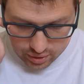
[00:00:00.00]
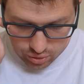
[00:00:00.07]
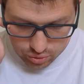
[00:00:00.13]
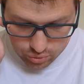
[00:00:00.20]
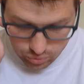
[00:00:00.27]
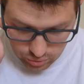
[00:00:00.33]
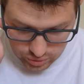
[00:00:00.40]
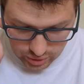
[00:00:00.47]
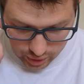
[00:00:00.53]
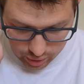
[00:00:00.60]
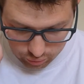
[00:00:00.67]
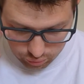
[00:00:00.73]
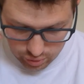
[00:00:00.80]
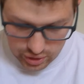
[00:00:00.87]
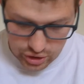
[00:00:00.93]
Uzzah
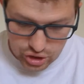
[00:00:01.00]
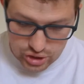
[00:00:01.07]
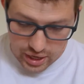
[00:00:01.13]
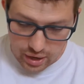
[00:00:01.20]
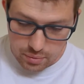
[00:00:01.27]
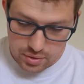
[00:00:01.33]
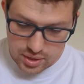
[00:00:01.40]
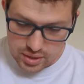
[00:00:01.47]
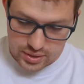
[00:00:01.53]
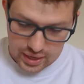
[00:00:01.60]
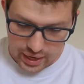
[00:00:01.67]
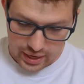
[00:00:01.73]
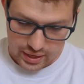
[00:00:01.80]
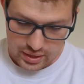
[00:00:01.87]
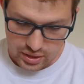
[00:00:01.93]
reached out with his
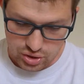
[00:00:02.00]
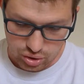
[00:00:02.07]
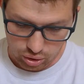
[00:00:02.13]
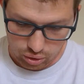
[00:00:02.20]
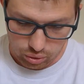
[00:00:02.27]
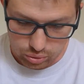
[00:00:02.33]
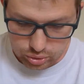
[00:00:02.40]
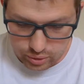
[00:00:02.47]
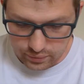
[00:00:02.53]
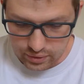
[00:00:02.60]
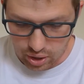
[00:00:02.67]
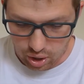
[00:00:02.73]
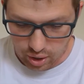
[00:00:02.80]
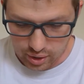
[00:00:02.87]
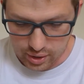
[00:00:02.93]
hand and took hold of the
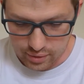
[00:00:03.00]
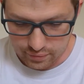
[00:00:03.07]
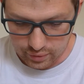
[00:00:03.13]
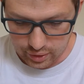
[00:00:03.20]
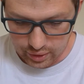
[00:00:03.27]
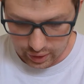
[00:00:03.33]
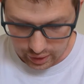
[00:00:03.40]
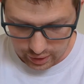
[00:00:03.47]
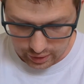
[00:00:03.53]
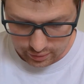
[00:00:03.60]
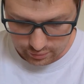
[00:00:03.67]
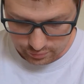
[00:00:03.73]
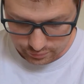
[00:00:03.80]
Ark of God,